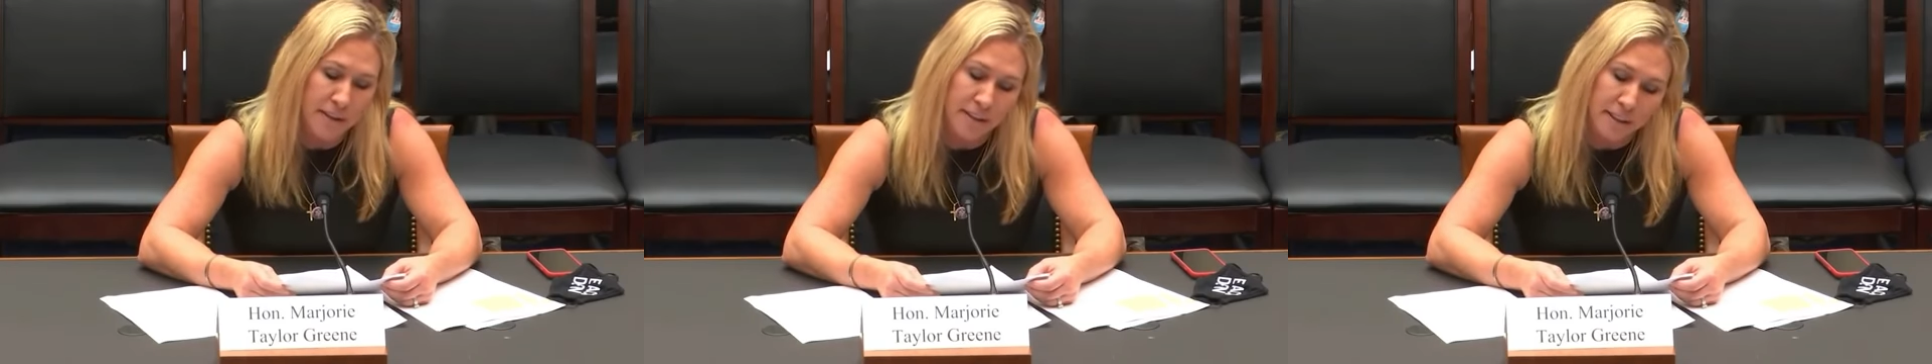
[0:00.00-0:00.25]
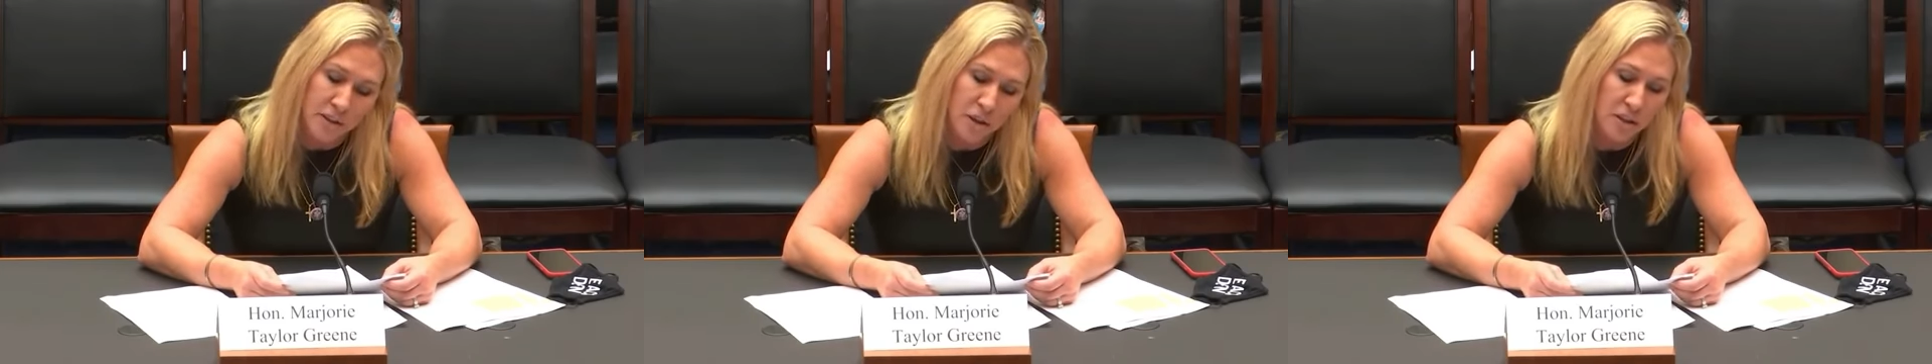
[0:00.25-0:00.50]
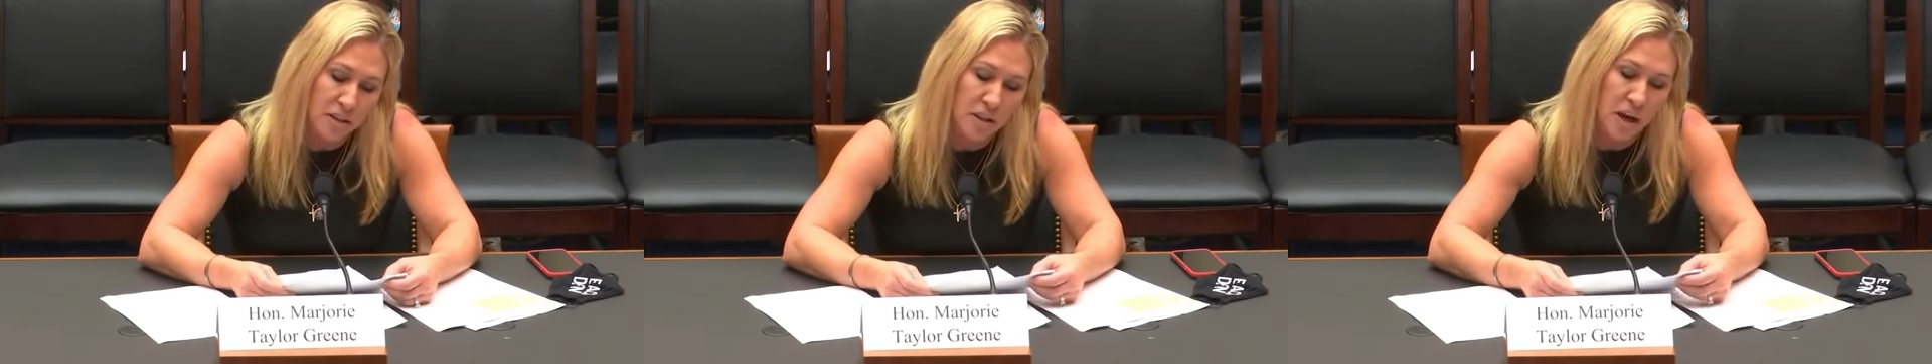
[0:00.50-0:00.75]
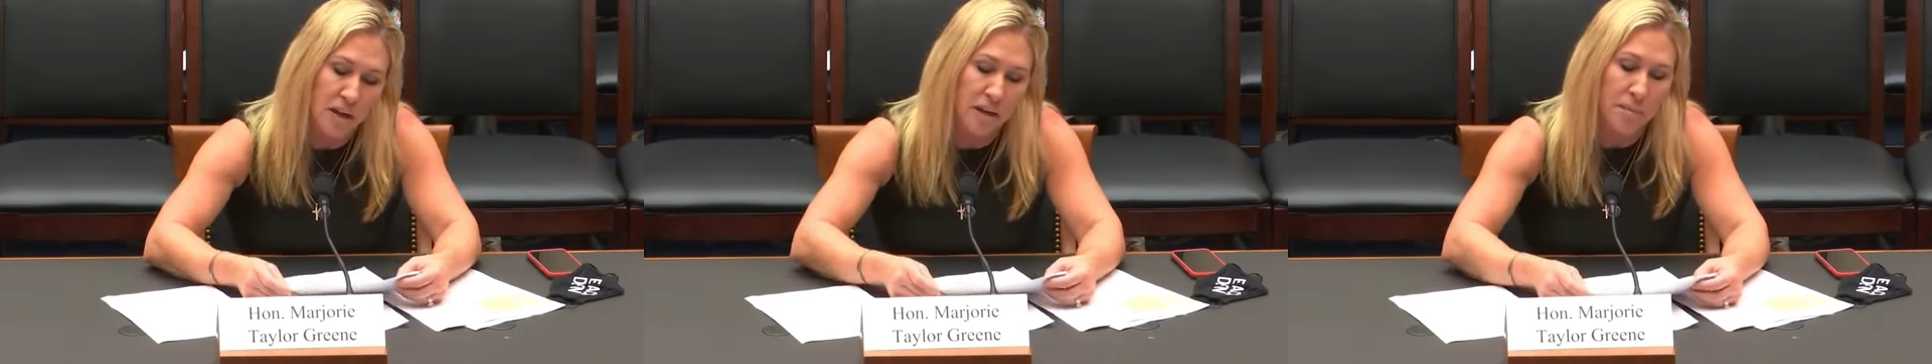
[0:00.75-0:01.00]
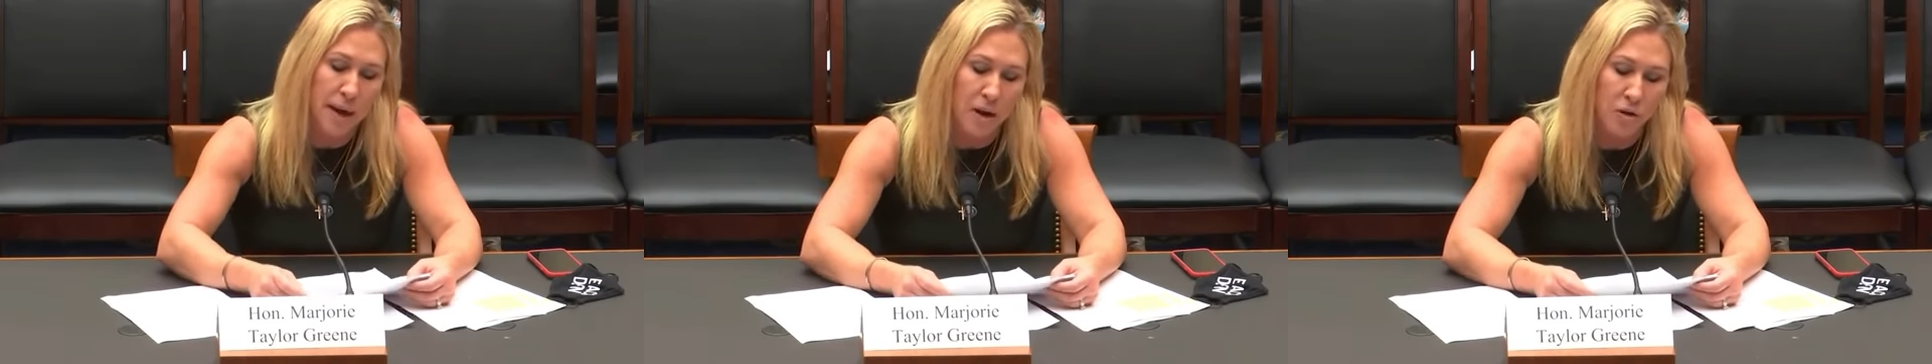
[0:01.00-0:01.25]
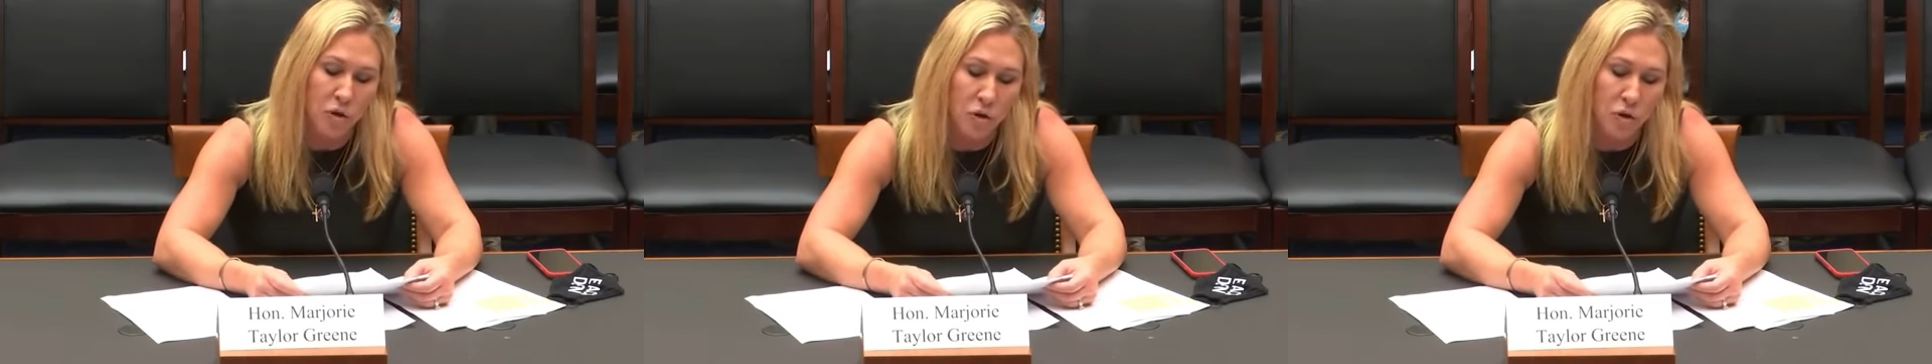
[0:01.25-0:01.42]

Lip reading: and let's just talk about